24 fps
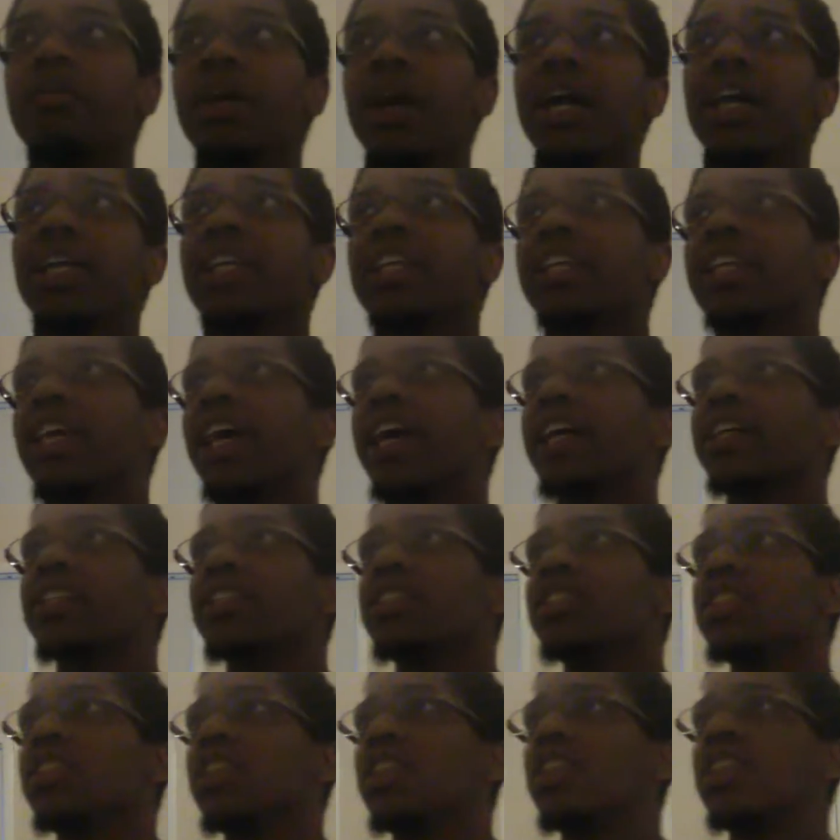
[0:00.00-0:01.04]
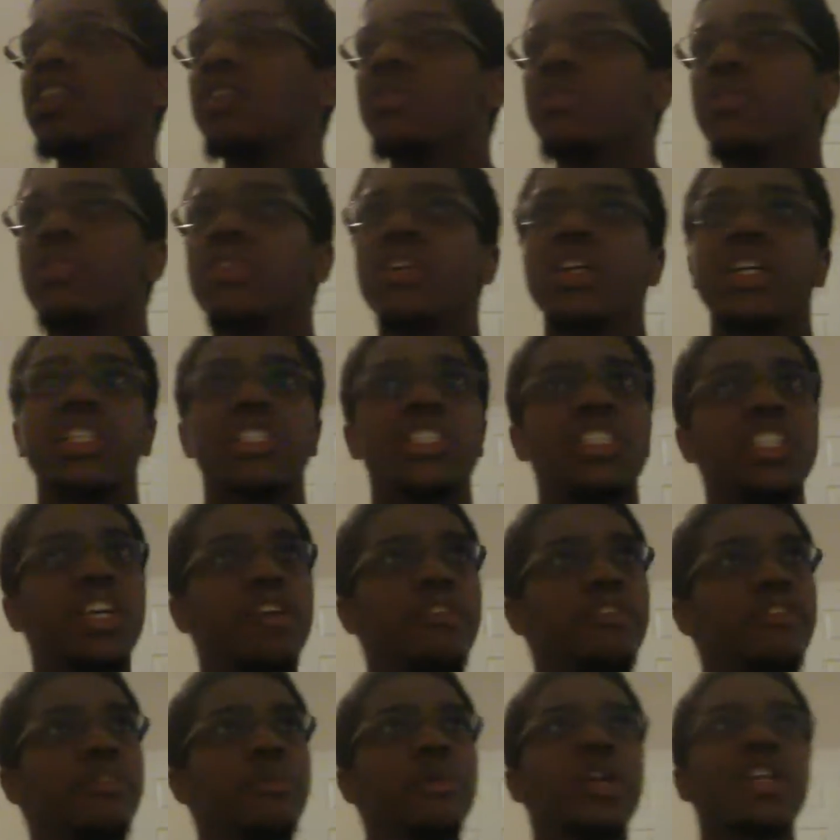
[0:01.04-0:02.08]
of my decks,
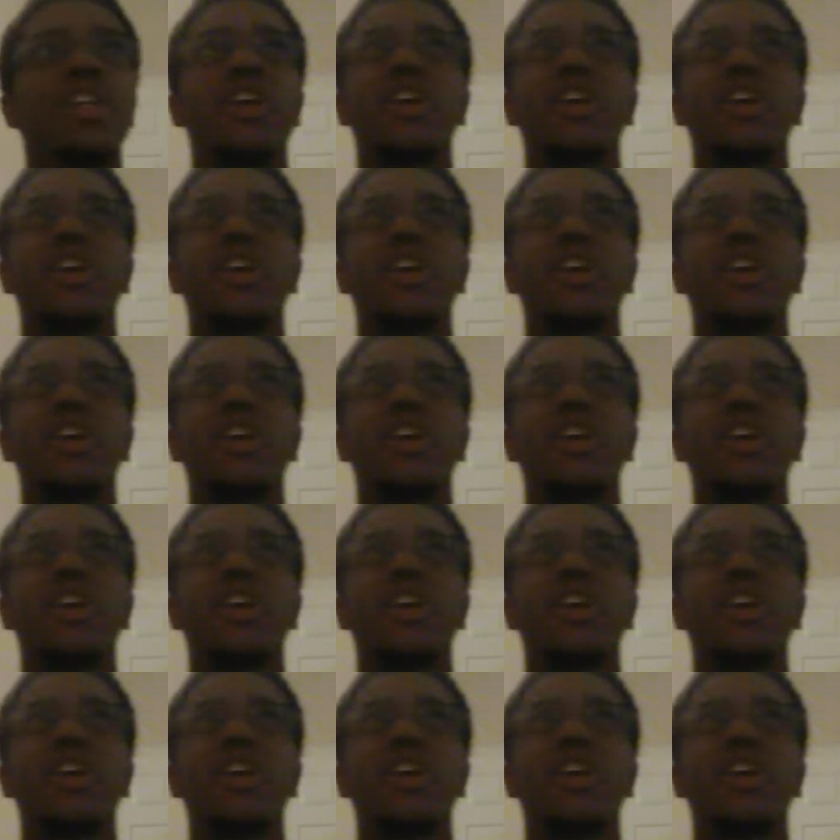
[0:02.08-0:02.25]
except for my